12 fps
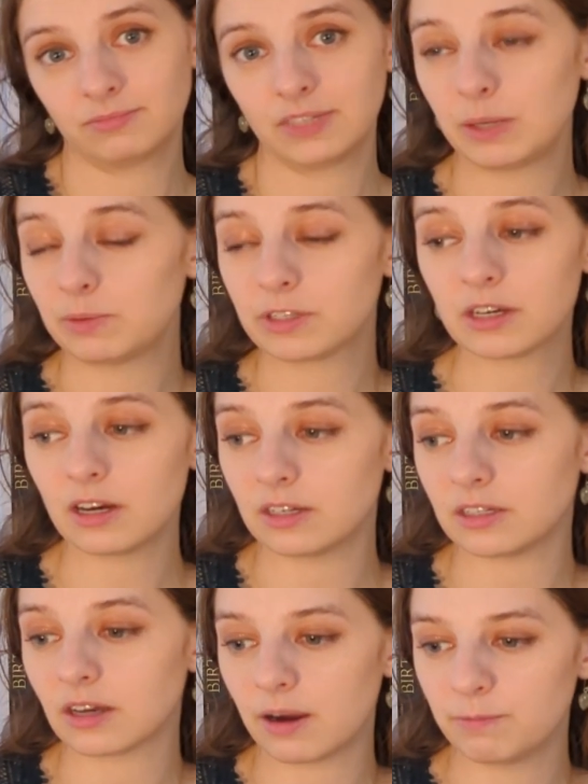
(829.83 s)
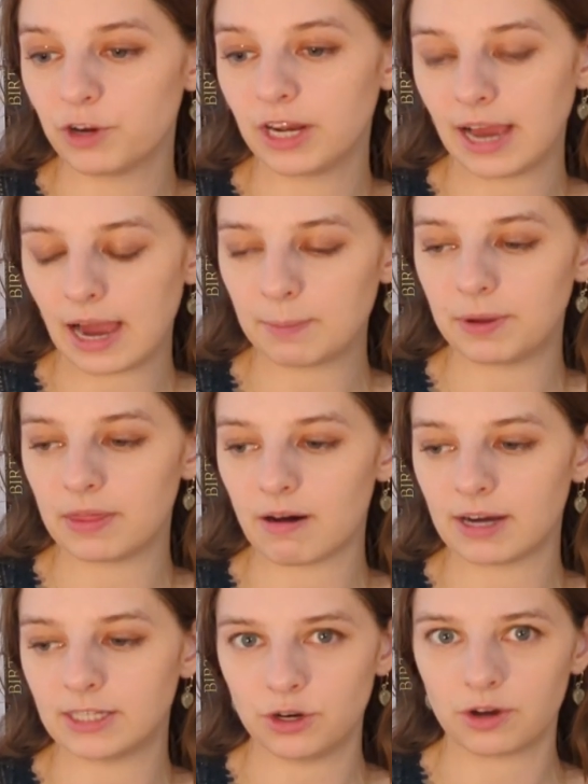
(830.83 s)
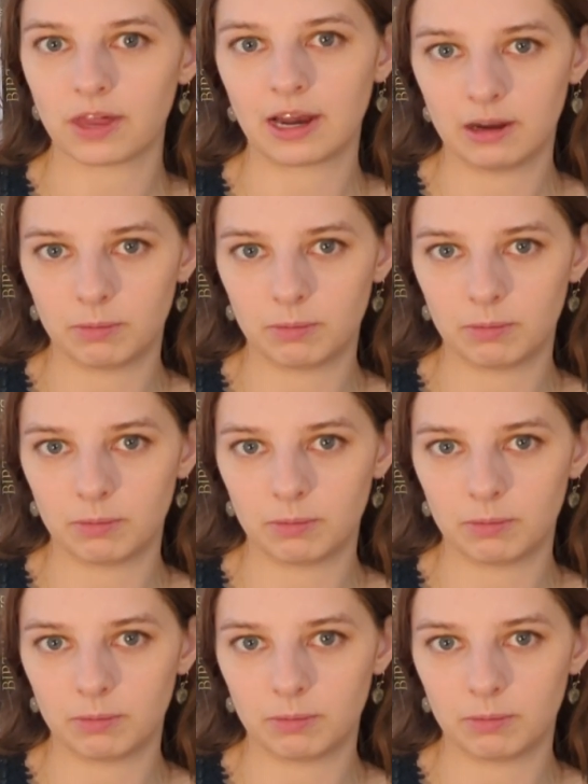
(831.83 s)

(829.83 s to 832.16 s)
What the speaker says: It was good. I'm really happy that I took that